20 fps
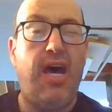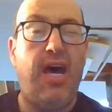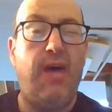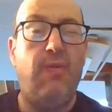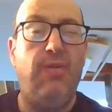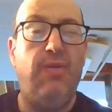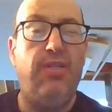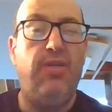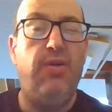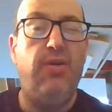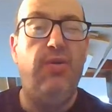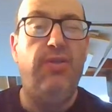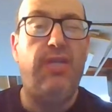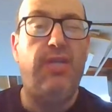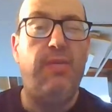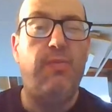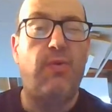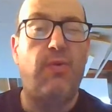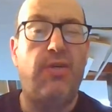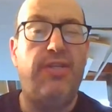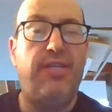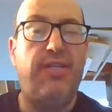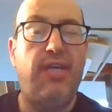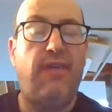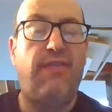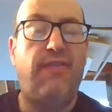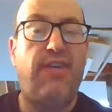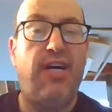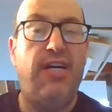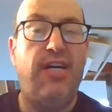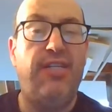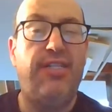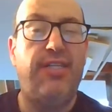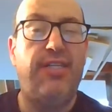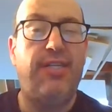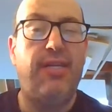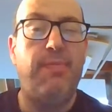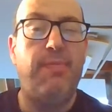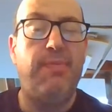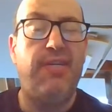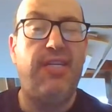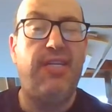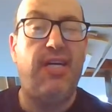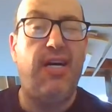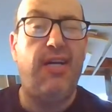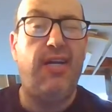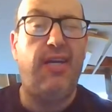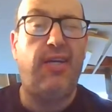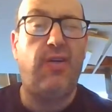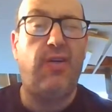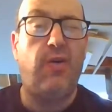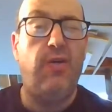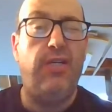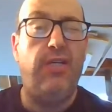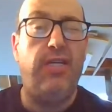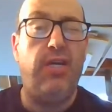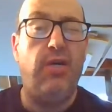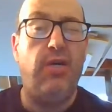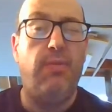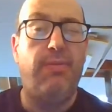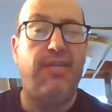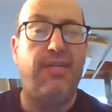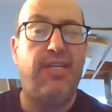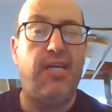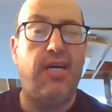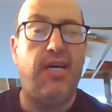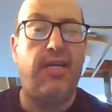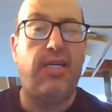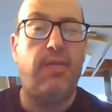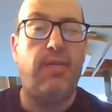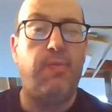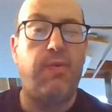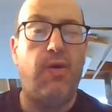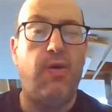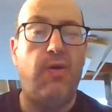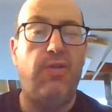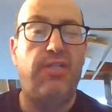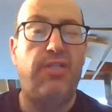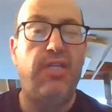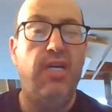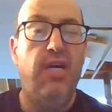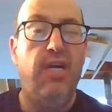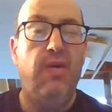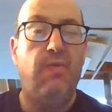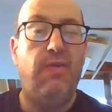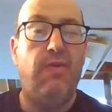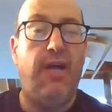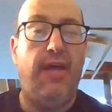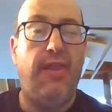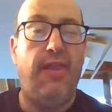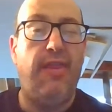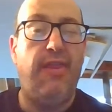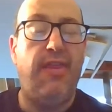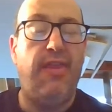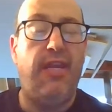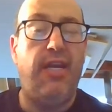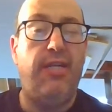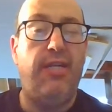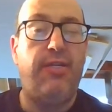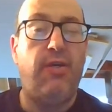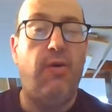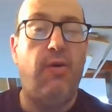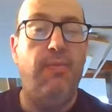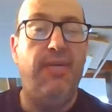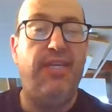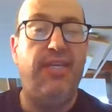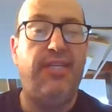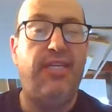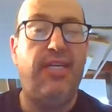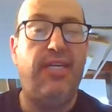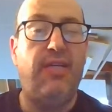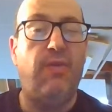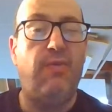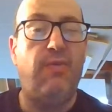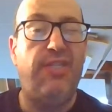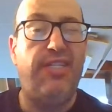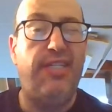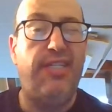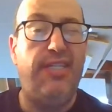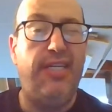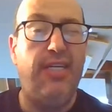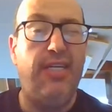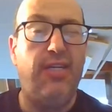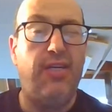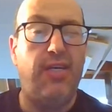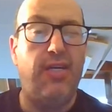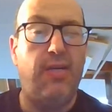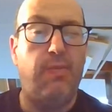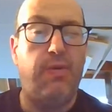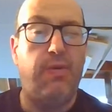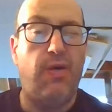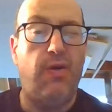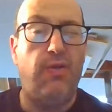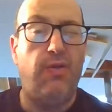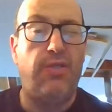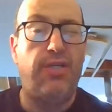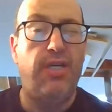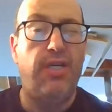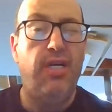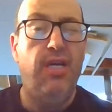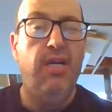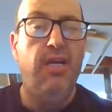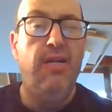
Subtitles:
I would use a more self consciously Platonic or Neoplatonic approach rather than a Thomistic Aristotelian approach.